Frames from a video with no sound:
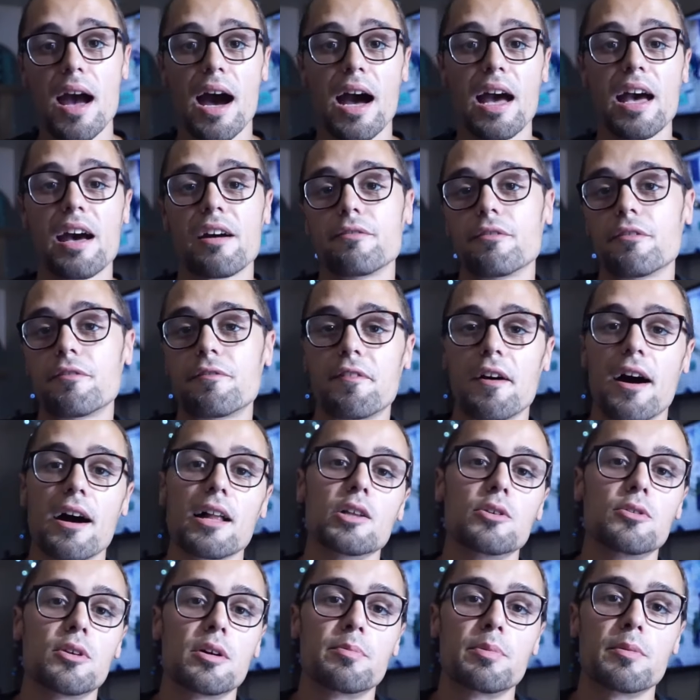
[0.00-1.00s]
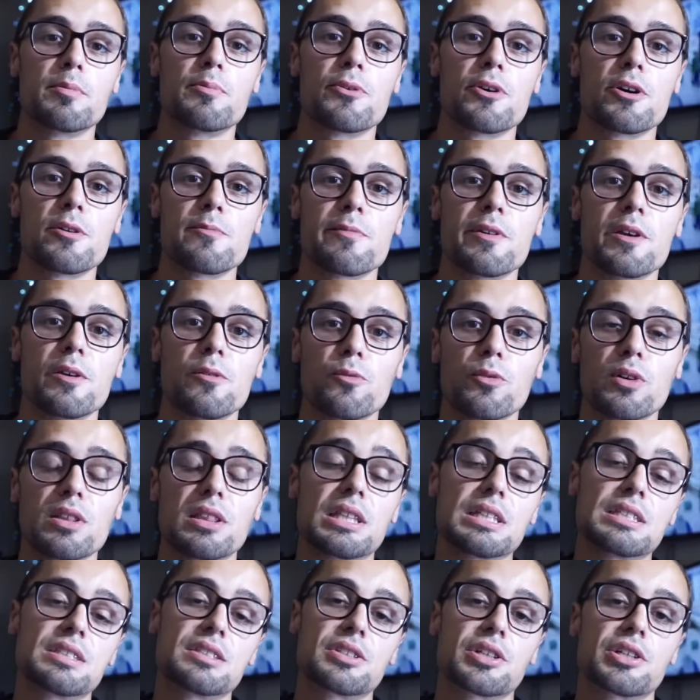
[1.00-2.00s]
I have a follow-up appointment
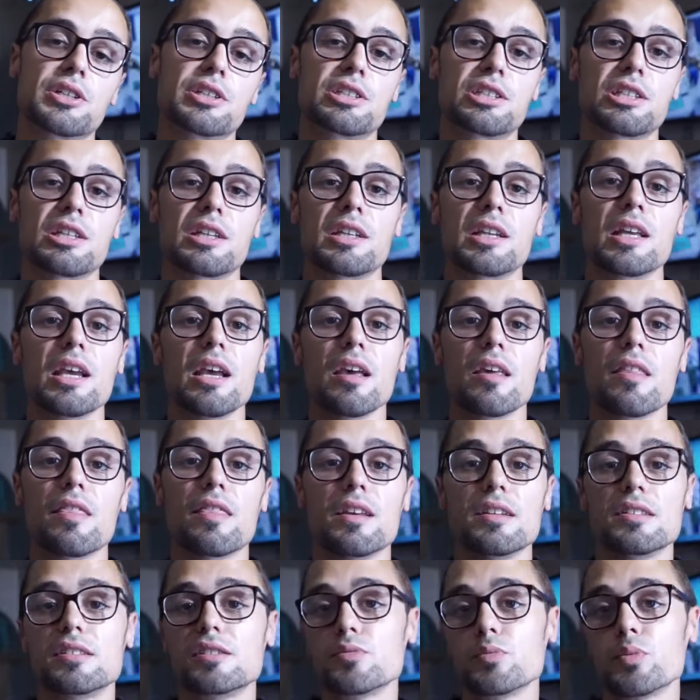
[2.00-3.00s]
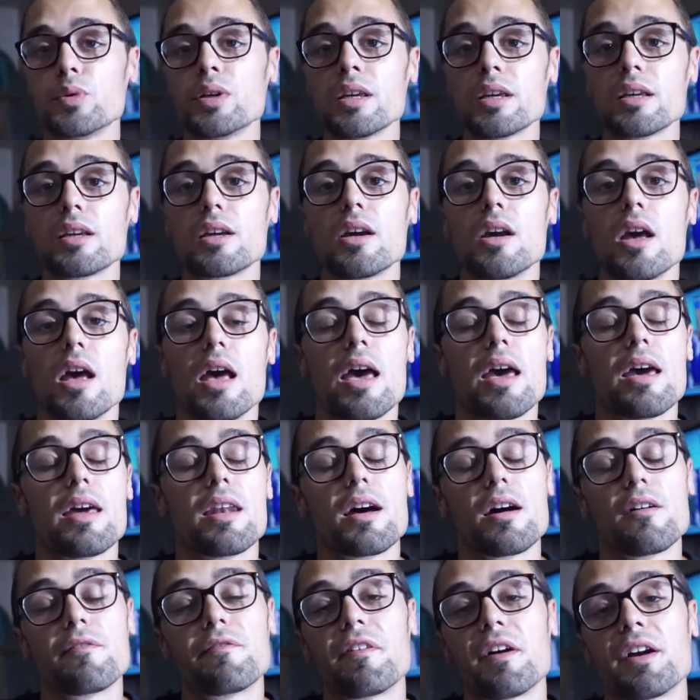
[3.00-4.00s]
with the surgeon this week,
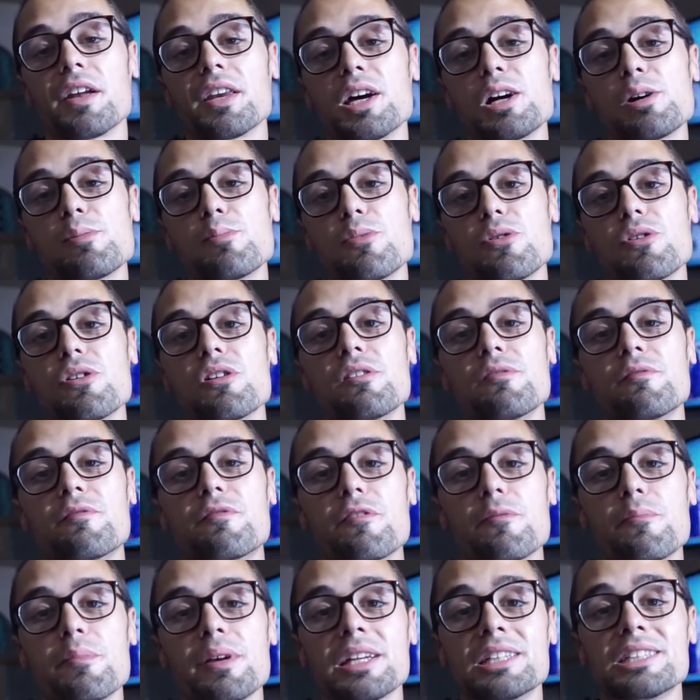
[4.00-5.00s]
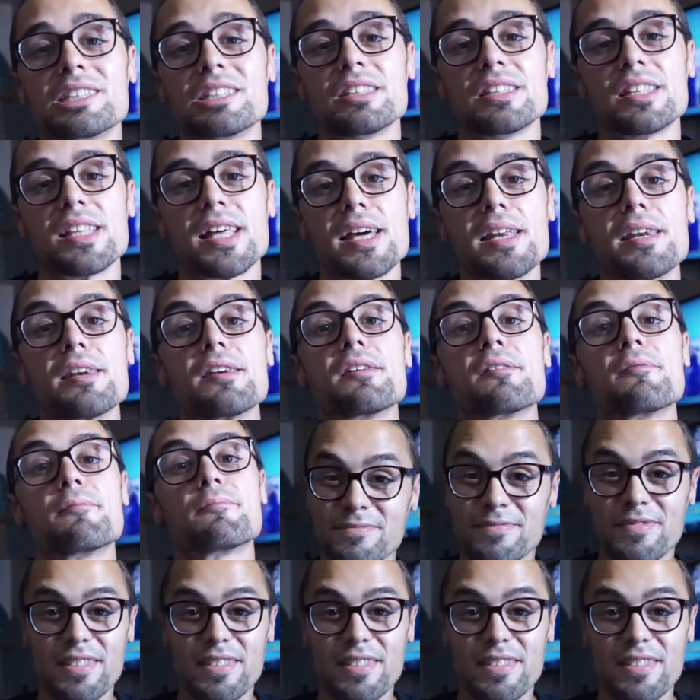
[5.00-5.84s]
and I'll find out more information then.